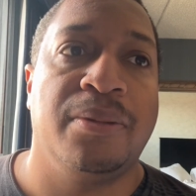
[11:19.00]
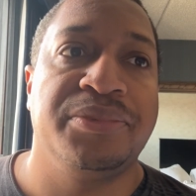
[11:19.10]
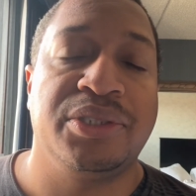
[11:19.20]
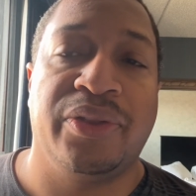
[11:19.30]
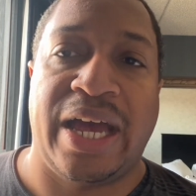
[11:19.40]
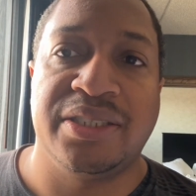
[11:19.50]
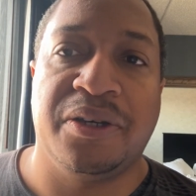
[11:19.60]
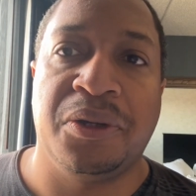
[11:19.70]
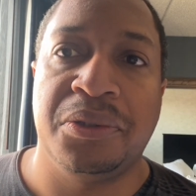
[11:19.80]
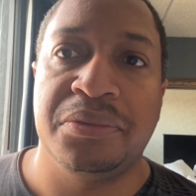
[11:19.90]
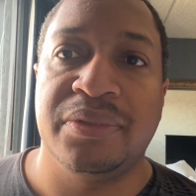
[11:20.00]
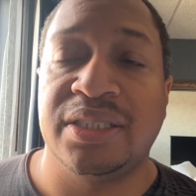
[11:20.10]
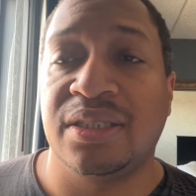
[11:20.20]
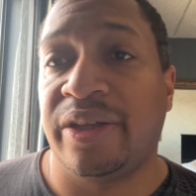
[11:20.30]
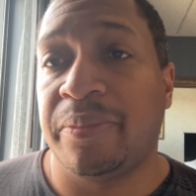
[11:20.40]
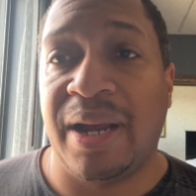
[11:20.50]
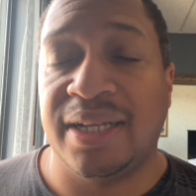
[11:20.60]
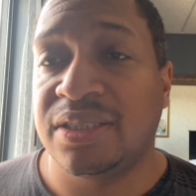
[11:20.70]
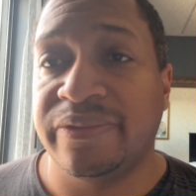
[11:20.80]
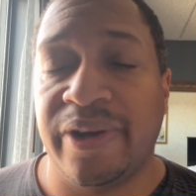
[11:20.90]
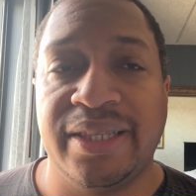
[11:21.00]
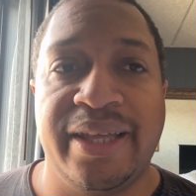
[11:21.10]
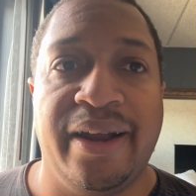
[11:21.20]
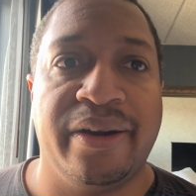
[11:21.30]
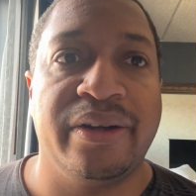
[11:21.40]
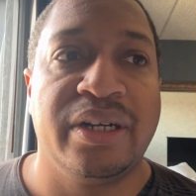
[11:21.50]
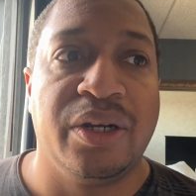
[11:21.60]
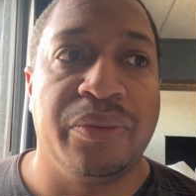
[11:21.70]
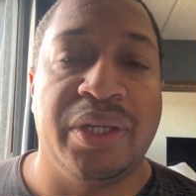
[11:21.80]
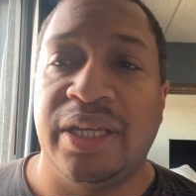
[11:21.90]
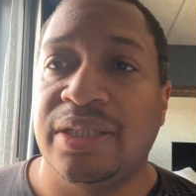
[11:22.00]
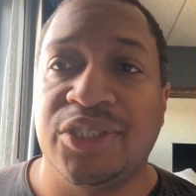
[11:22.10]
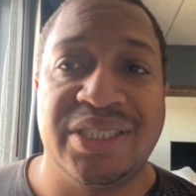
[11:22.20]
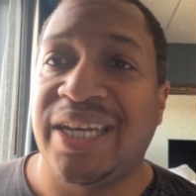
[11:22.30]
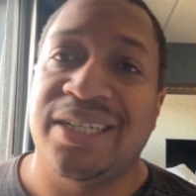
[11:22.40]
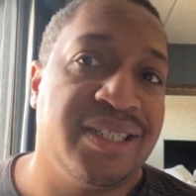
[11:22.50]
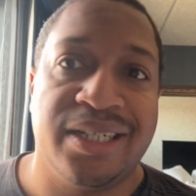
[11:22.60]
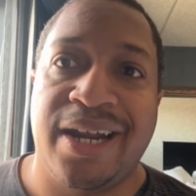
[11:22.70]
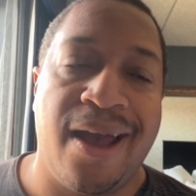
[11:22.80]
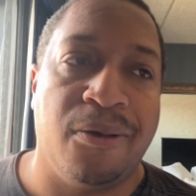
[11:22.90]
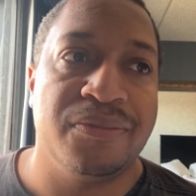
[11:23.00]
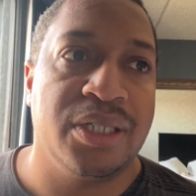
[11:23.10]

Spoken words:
So that's another positive right there. We can just get in and out,